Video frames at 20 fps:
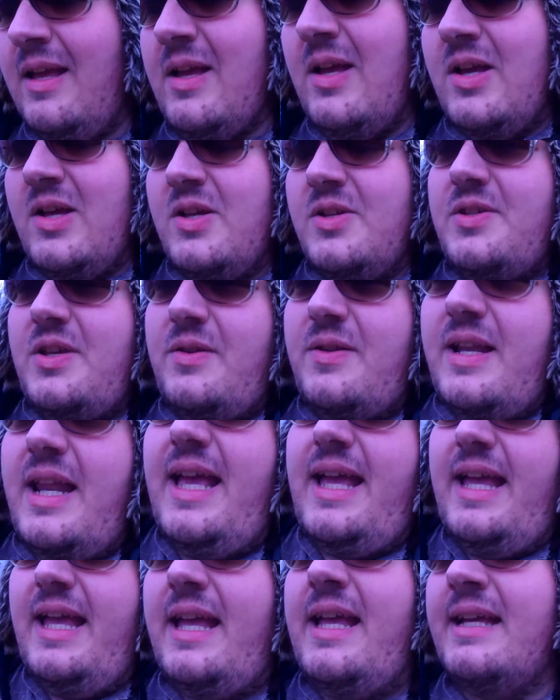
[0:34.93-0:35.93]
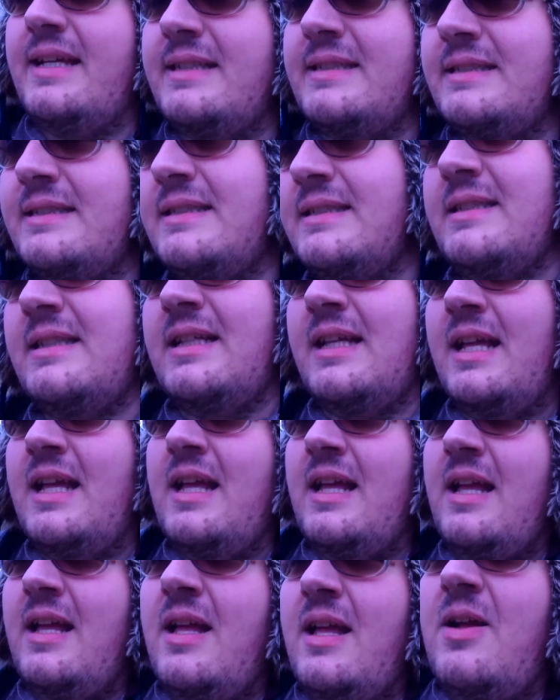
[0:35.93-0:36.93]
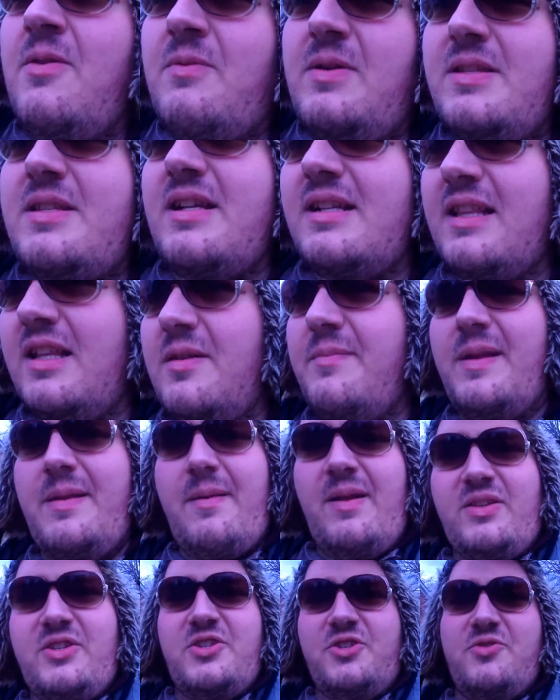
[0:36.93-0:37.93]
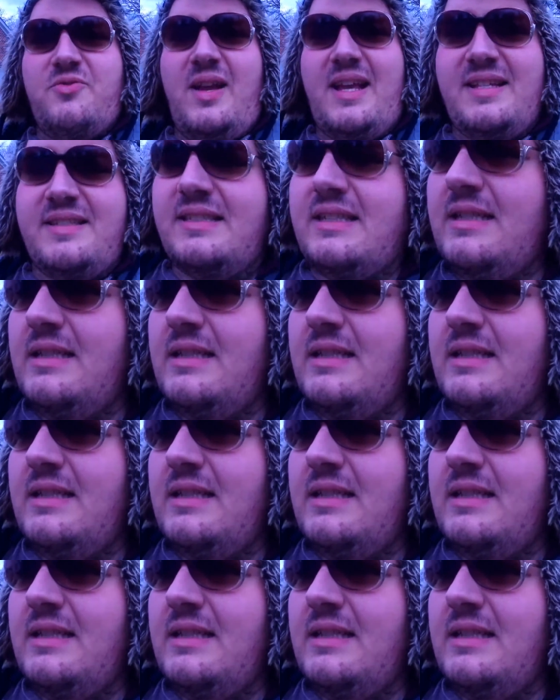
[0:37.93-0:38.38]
So today, I want to talk a little bit about stress.